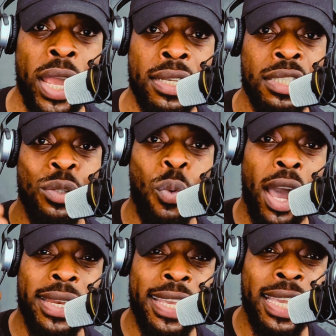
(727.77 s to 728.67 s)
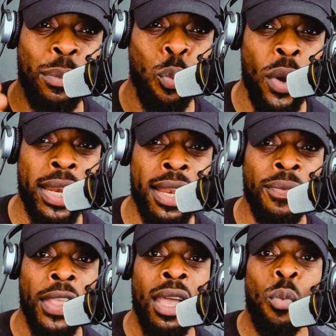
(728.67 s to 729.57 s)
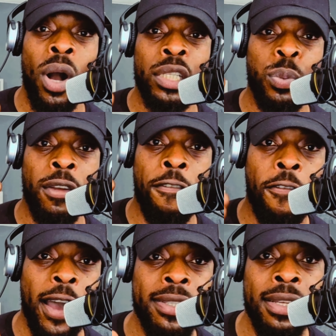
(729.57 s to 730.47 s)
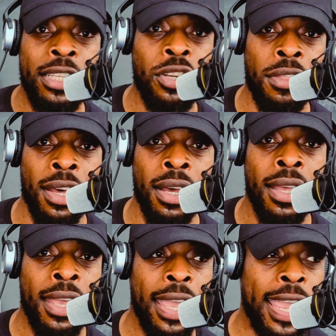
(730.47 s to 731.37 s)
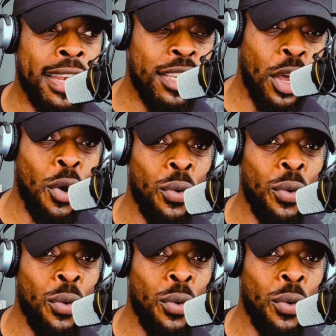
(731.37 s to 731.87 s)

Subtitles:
This is why they keep winning whilst we're fighting each other, Indians